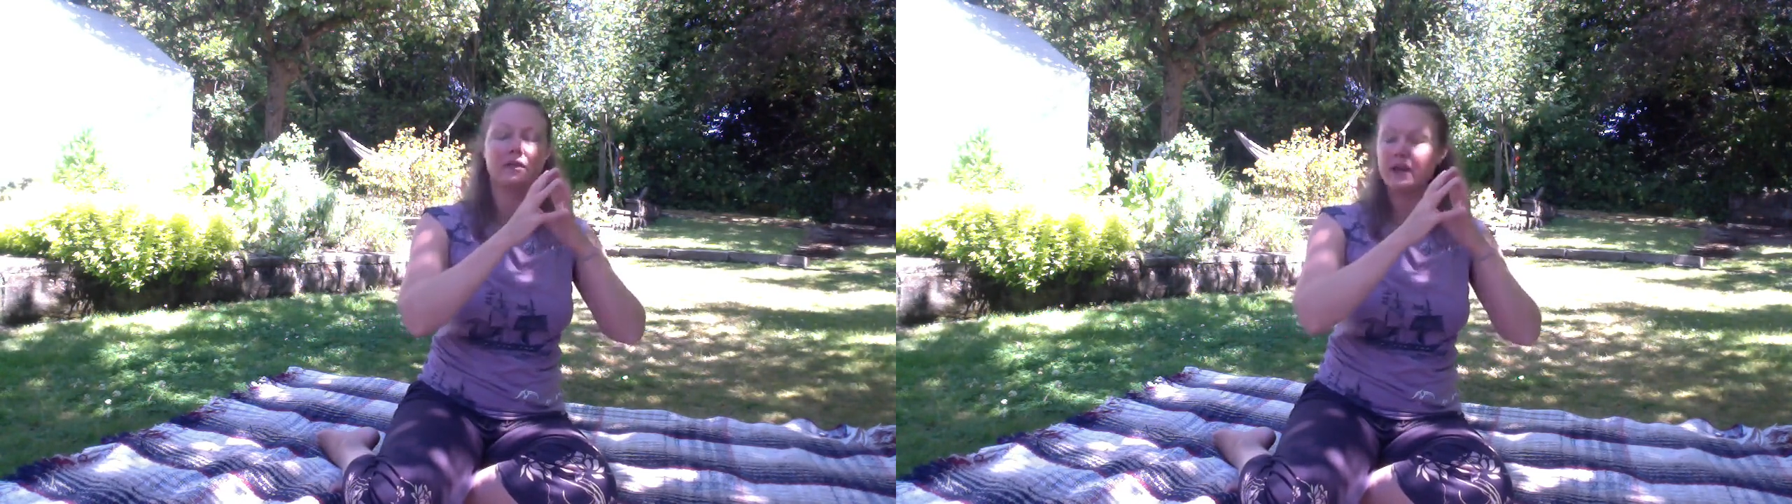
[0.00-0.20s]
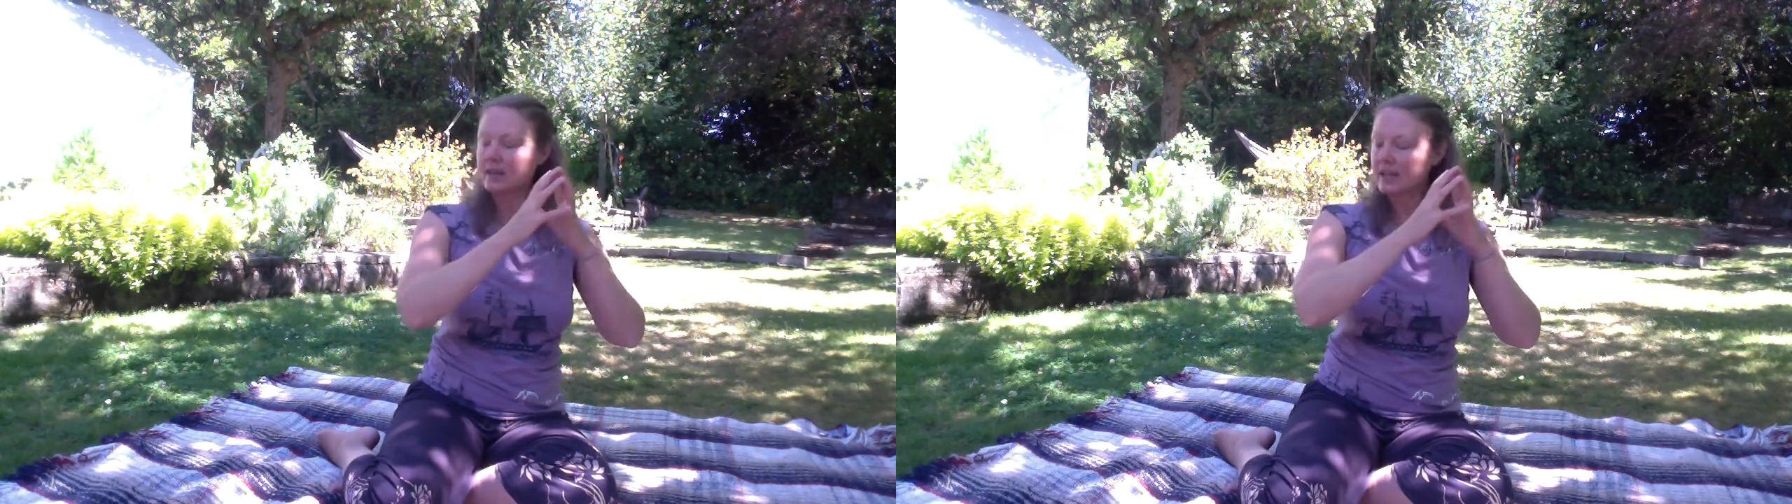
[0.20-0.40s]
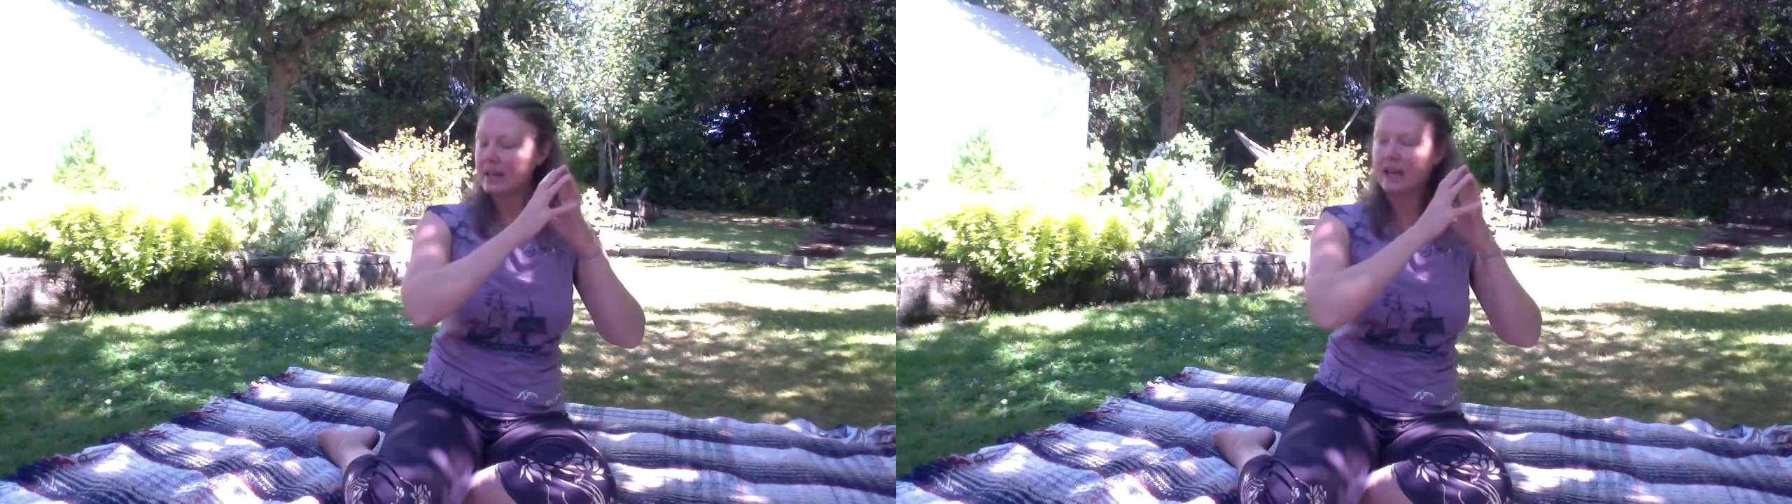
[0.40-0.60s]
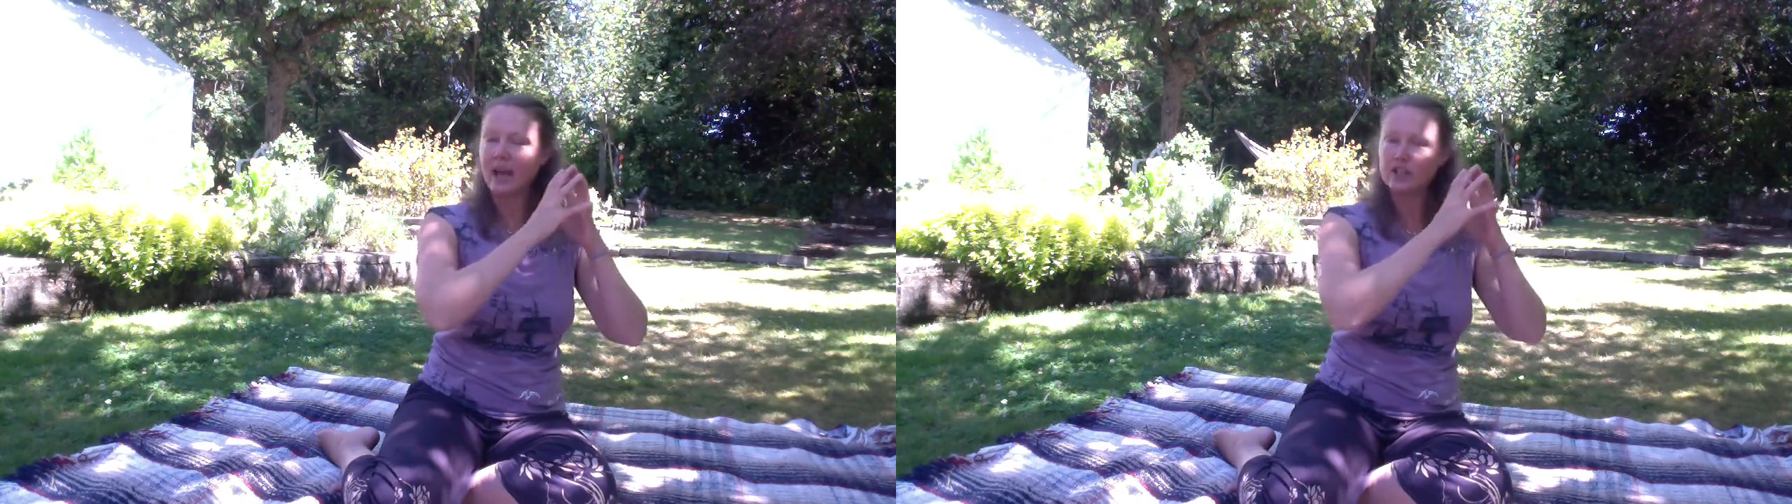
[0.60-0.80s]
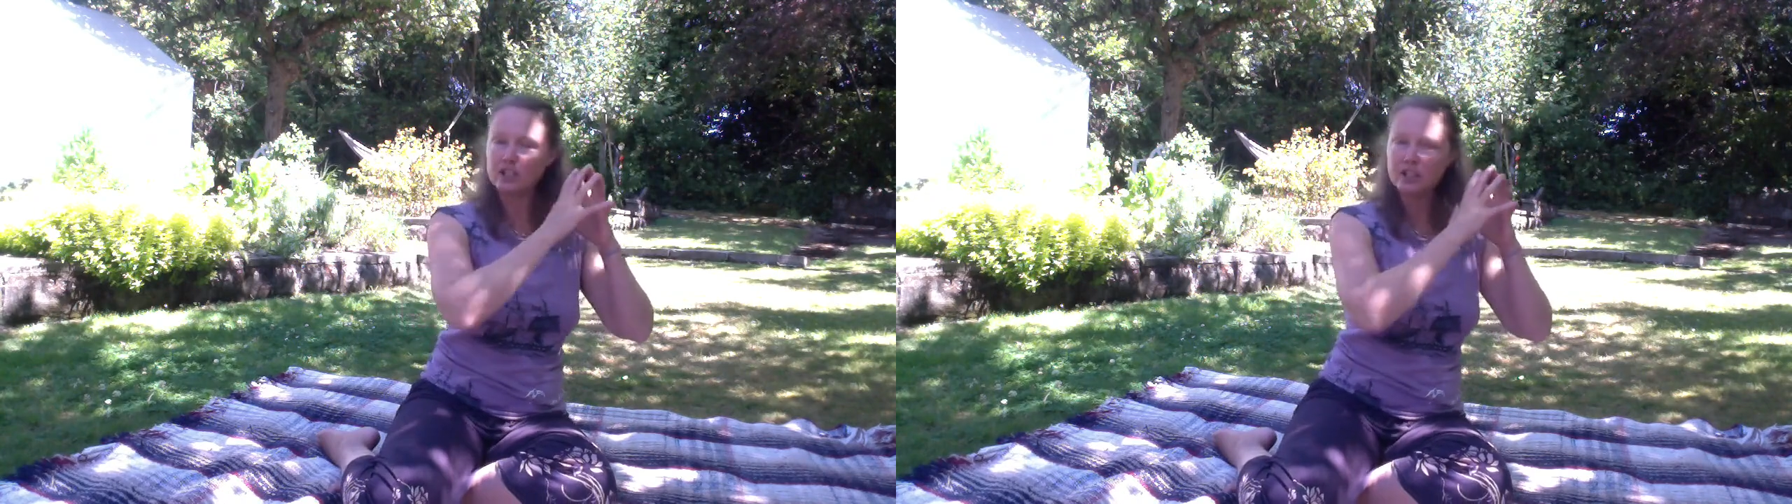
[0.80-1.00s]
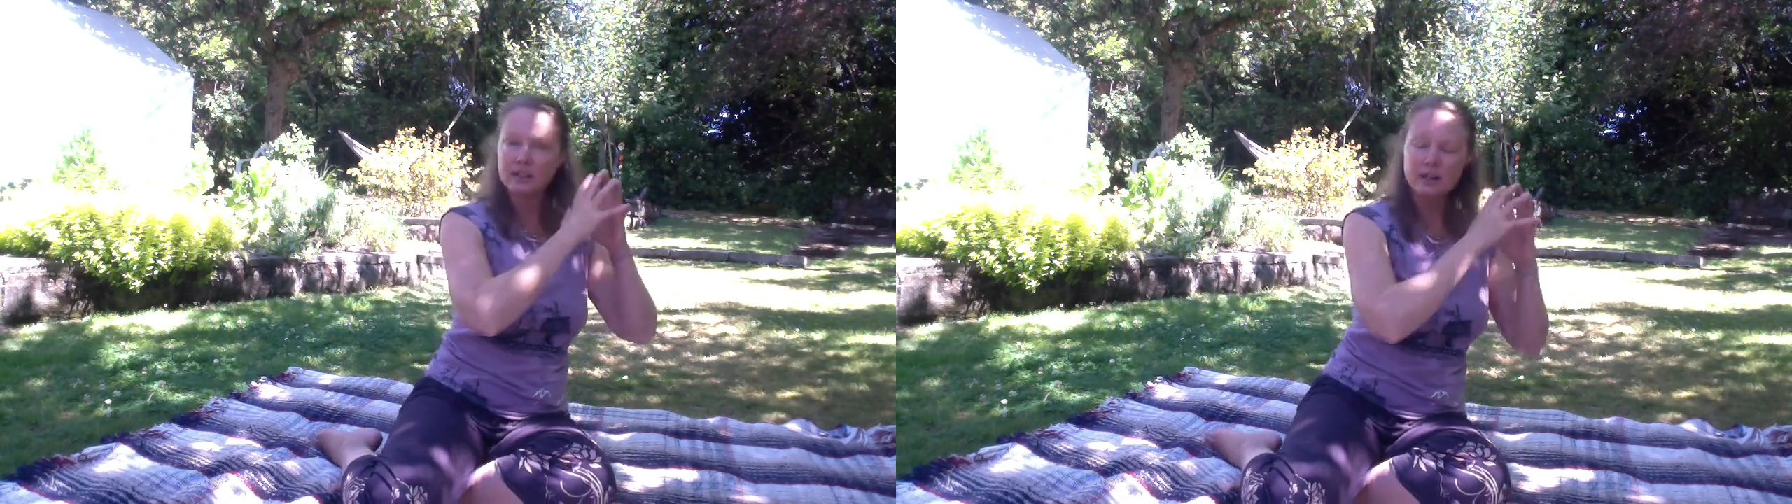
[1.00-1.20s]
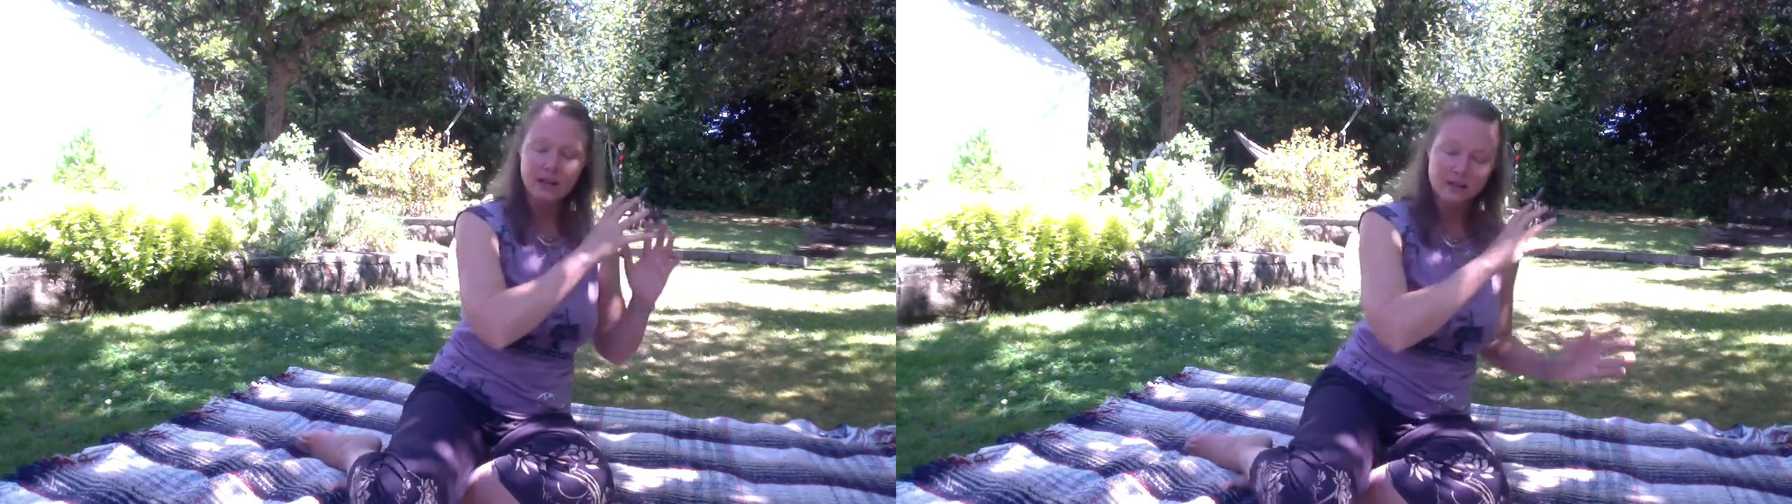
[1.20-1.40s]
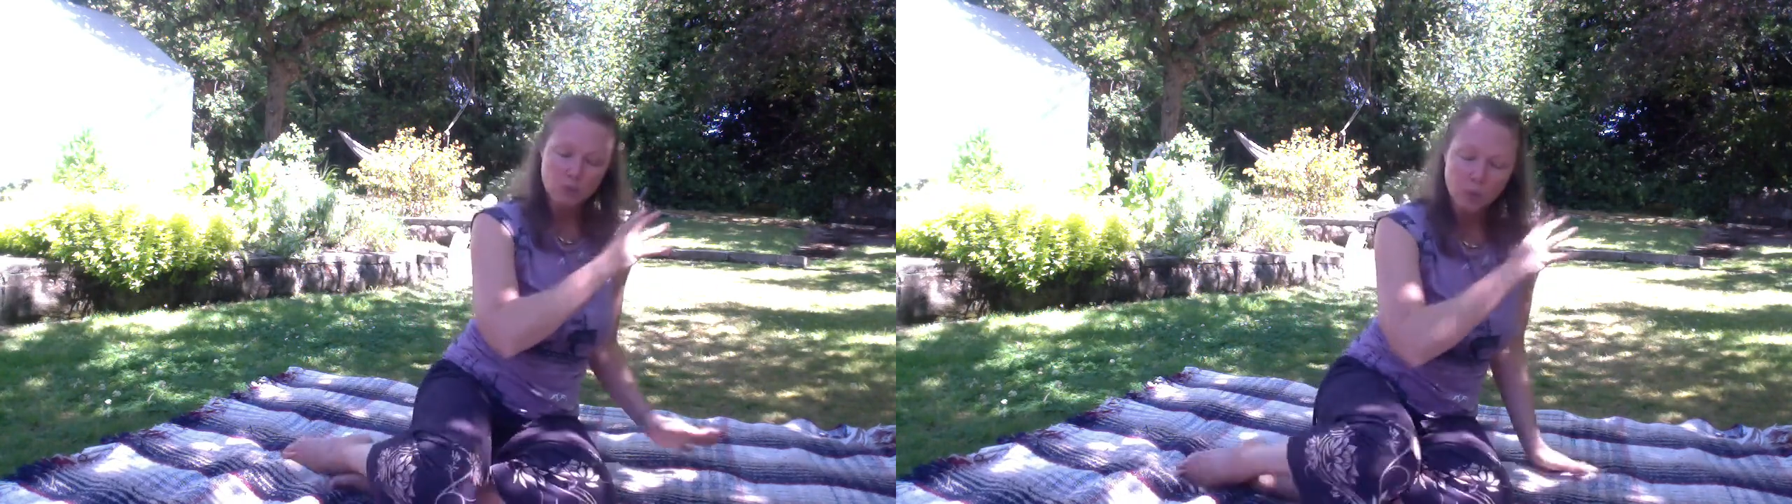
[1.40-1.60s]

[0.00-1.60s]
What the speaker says: The connection as